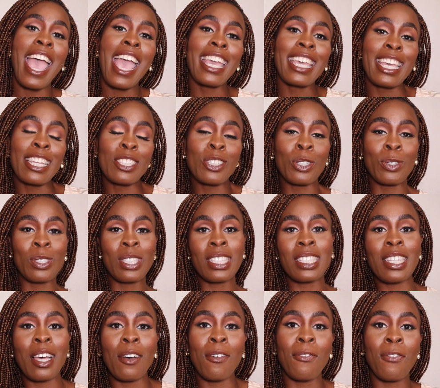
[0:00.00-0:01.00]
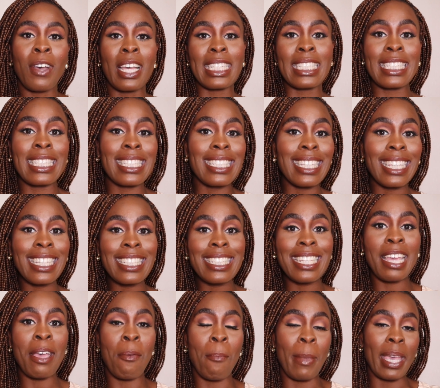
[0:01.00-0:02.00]
get yourself a seat,
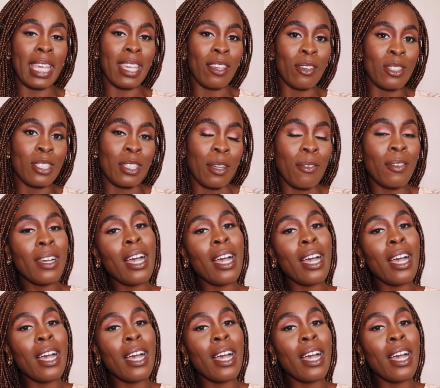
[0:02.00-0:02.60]
make yourself